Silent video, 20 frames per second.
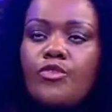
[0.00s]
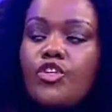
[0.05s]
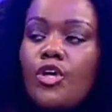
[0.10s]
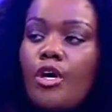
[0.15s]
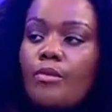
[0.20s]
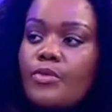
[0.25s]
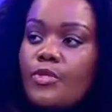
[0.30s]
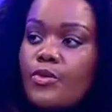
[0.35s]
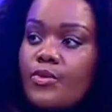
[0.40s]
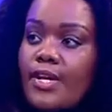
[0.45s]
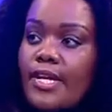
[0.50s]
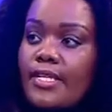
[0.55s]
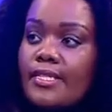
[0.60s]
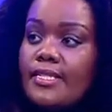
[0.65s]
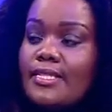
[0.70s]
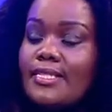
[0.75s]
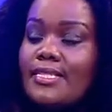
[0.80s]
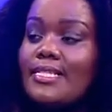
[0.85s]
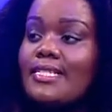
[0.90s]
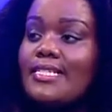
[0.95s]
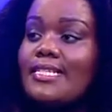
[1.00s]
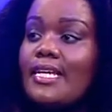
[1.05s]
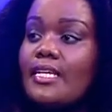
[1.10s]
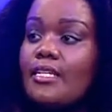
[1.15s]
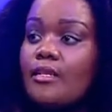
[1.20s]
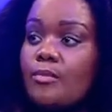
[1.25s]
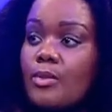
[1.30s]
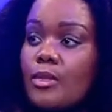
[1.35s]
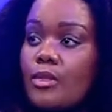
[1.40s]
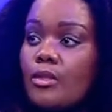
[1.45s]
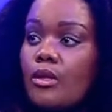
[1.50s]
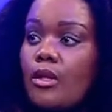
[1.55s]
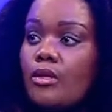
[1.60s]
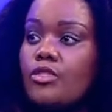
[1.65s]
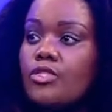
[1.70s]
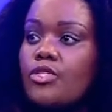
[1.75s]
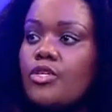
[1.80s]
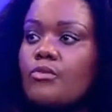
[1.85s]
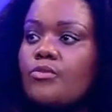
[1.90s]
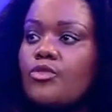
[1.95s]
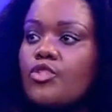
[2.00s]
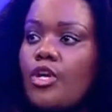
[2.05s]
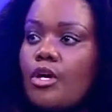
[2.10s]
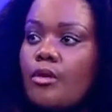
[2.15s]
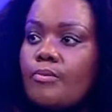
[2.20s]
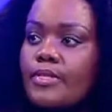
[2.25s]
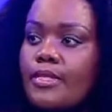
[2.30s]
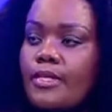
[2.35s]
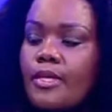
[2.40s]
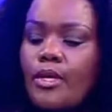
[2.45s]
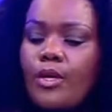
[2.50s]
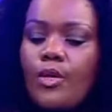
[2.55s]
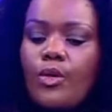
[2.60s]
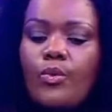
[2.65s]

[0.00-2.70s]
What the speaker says: jobs created, sustainable long-term jobs.